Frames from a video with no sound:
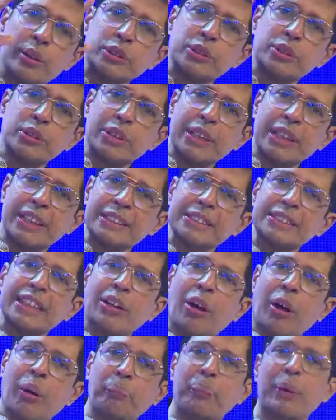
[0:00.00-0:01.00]
also there is
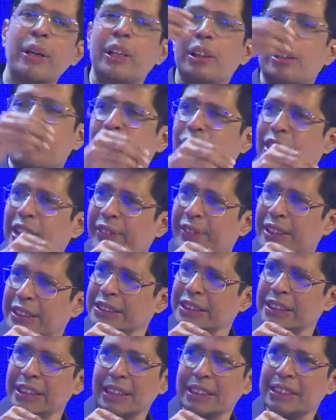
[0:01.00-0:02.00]
a component of
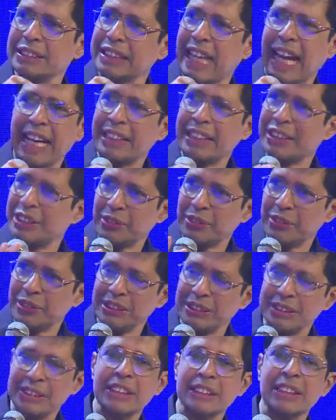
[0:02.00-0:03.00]
innovation that is added into
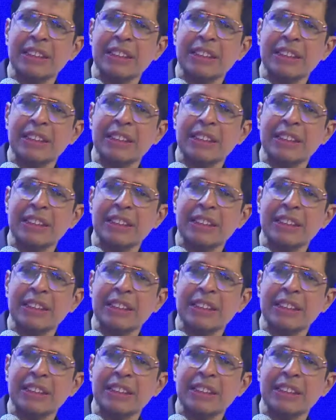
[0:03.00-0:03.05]
this.